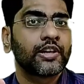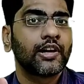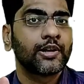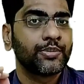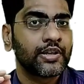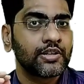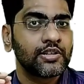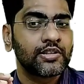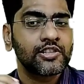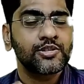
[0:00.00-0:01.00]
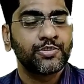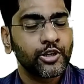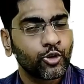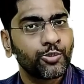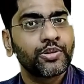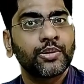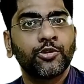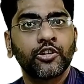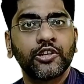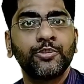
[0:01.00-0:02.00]
regarding mental illness. Be open
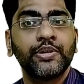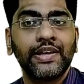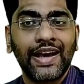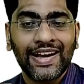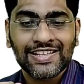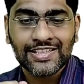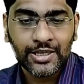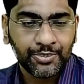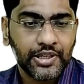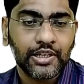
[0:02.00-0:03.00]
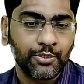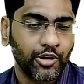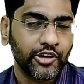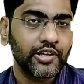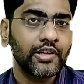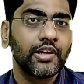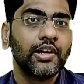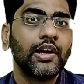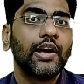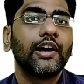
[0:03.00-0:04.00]
about it, be accepting about it,
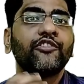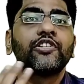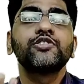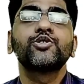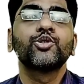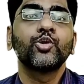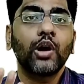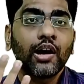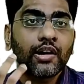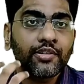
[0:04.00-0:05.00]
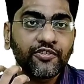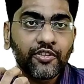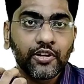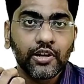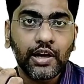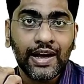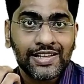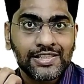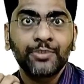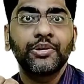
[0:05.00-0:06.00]
and once you are
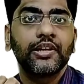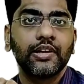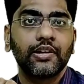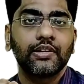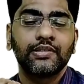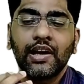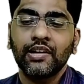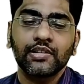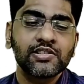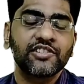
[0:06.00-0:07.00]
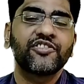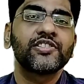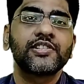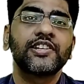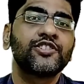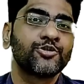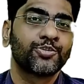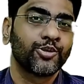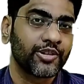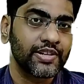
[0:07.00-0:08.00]
accepting it, that is the first stage to
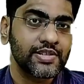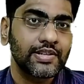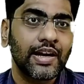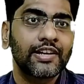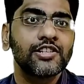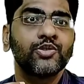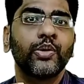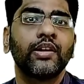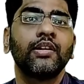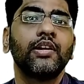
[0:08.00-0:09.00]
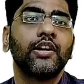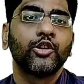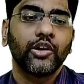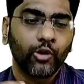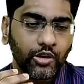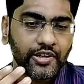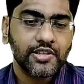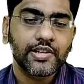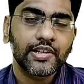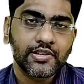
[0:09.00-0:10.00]
progress. That is when you have
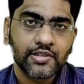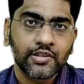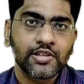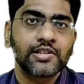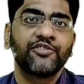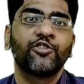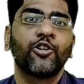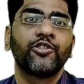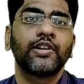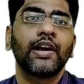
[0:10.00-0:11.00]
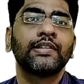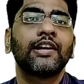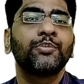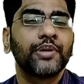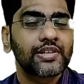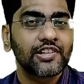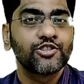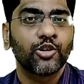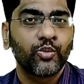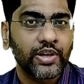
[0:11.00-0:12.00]
already taken the step forward, and that makes our
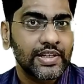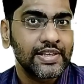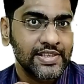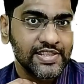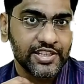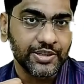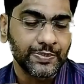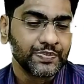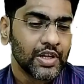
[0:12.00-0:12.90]
job very easier.